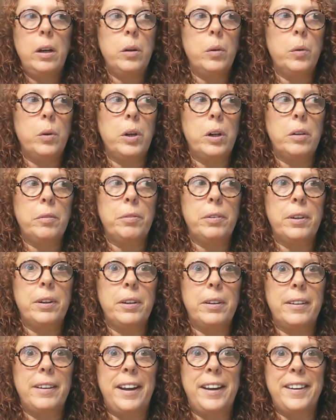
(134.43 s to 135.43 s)
or for
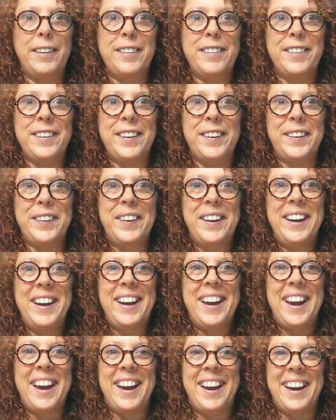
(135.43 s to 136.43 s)
a day or two,
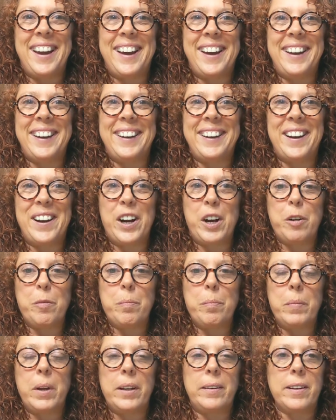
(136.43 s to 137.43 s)
and
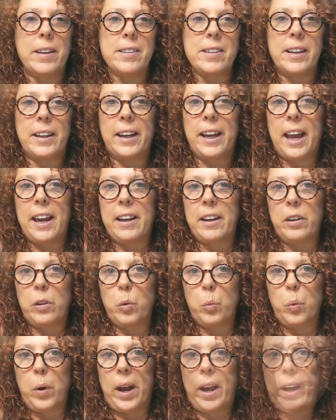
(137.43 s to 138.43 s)
it doesn't get in
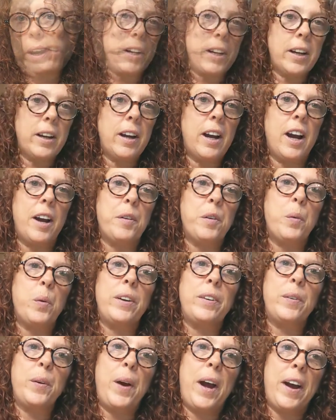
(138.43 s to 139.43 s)
the way. The trick I'm
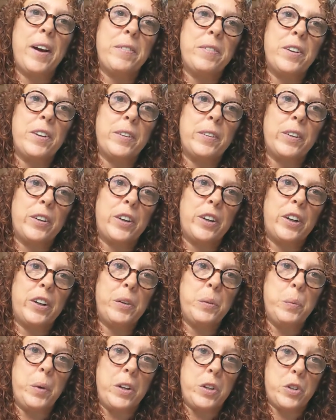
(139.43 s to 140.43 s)
going to have to
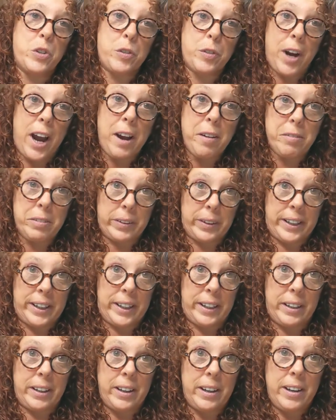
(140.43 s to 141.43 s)
learn with
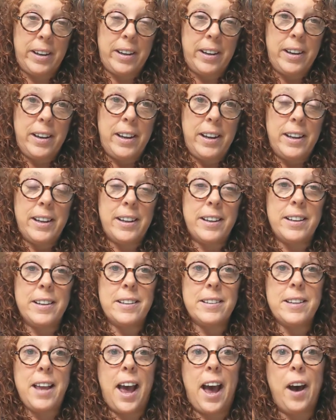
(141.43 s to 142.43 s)
traveling
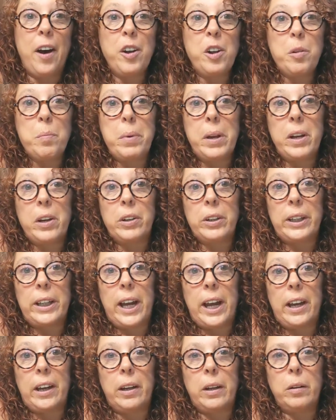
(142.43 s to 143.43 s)
is how to be
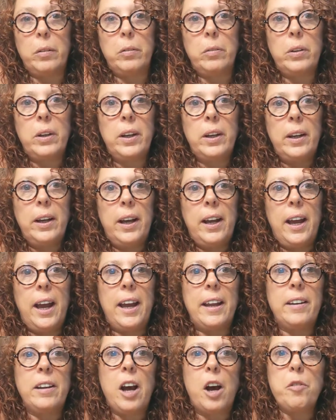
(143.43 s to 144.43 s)
creative
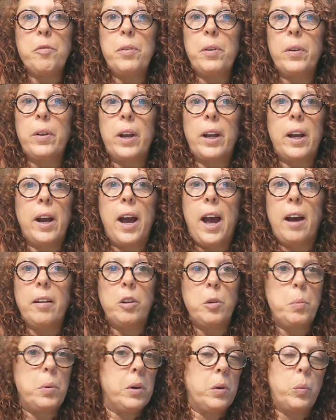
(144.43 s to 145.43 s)
and not feel like I
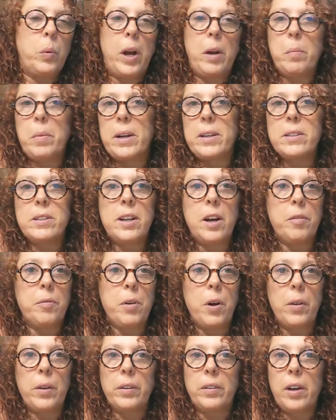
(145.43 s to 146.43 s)
have to put away my
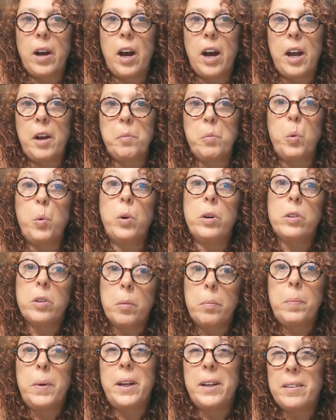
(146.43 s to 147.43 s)
stuff all the time, or
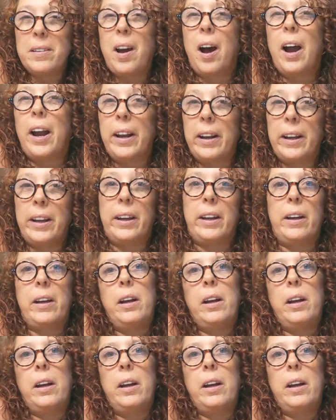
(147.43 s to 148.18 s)
to be tidy